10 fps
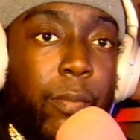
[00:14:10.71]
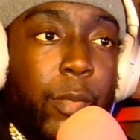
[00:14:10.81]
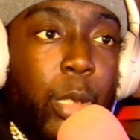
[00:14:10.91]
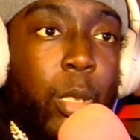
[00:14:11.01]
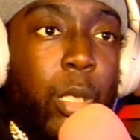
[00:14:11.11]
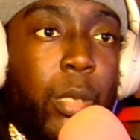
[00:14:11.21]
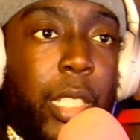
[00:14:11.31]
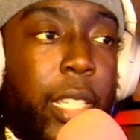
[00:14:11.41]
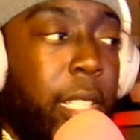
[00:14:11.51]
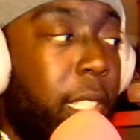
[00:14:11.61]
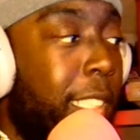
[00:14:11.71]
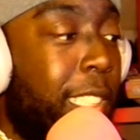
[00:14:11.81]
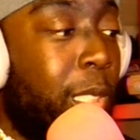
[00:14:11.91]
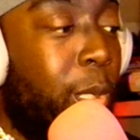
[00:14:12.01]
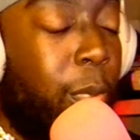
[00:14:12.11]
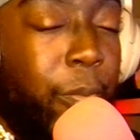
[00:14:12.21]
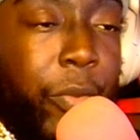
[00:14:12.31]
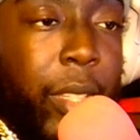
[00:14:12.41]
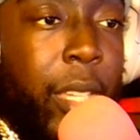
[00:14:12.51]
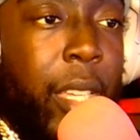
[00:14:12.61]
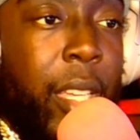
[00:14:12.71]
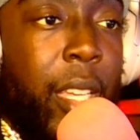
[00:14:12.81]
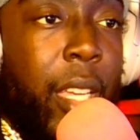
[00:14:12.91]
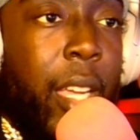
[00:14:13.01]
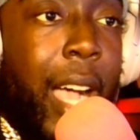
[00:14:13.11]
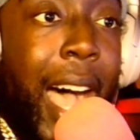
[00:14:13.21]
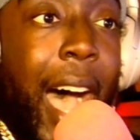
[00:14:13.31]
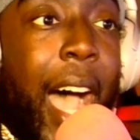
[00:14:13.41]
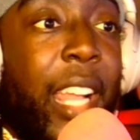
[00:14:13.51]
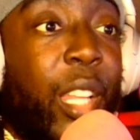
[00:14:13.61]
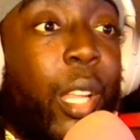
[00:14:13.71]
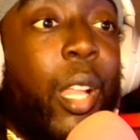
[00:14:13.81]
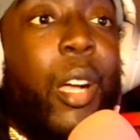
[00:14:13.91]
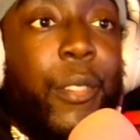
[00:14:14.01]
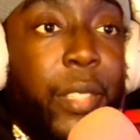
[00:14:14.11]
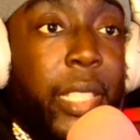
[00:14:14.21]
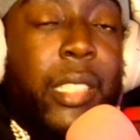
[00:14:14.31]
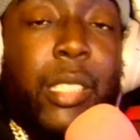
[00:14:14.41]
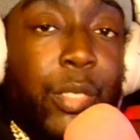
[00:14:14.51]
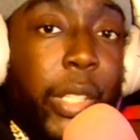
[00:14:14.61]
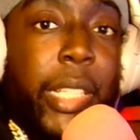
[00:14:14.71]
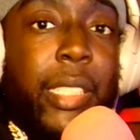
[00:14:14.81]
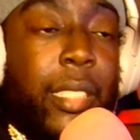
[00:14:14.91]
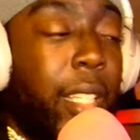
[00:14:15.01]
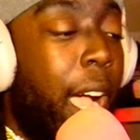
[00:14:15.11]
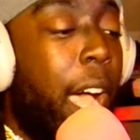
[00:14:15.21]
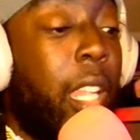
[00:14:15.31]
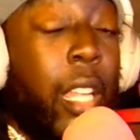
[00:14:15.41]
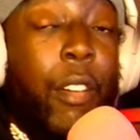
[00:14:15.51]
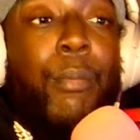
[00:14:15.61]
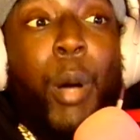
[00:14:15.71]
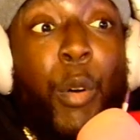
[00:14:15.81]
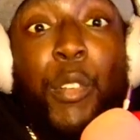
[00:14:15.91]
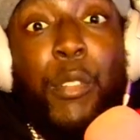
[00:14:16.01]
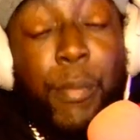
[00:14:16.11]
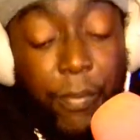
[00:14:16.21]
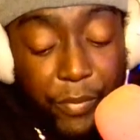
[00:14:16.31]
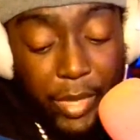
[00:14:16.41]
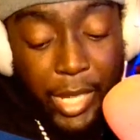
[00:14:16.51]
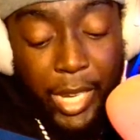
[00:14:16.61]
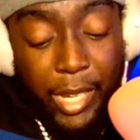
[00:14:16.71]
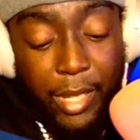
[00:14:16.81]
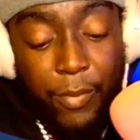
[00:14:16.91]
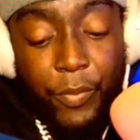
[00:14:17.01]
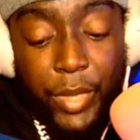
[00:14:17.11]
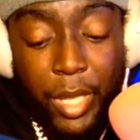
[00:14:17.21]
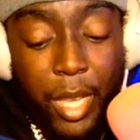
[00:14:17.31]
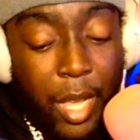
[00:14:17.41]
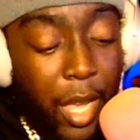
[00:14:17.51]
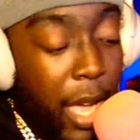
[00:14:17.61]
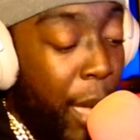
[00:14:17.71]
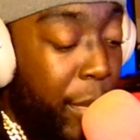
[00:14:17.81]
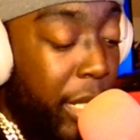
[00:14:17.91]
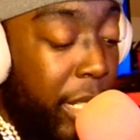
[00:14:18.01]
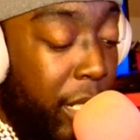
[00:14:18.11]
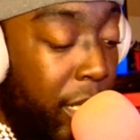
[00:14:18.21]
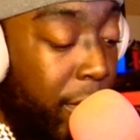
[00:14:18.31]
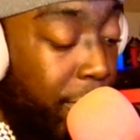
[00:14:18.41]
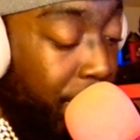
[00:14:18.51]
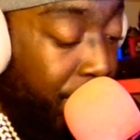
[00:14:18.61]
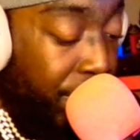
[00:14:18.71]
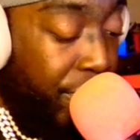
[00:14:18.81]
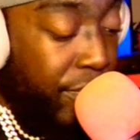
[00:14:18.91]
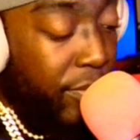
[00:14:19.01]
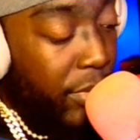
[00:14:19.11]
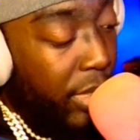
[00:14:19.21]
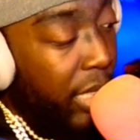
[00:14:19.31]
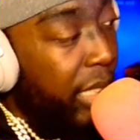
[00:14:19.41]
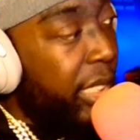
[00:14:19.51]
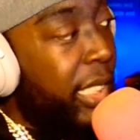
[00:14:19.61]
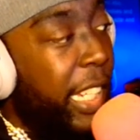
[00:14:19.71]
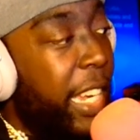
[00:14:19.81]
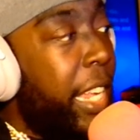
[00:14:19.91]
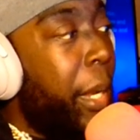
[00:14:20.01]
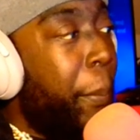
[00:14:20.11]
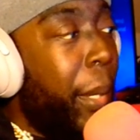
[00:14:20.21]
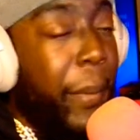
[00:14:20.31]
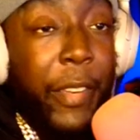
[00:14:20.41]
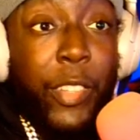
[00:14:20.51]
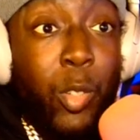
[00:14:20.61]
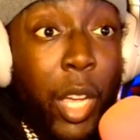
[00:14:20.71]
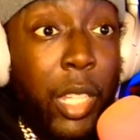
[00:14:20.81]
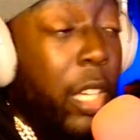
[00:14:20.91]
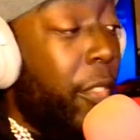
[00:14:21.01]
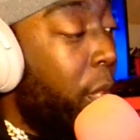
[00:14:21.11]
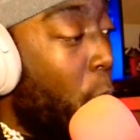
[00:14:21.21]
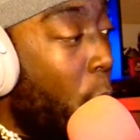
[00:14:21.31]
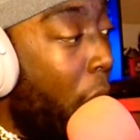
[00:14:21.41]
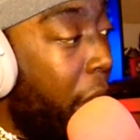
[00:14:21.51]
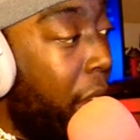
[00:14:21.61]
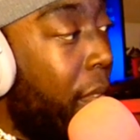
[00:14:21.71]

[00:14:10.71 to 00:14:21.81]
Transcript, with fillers: You know what I'm saying? And so I love this device. I love both of them. And I'm gonna get a skin and pimp, even though I love the white.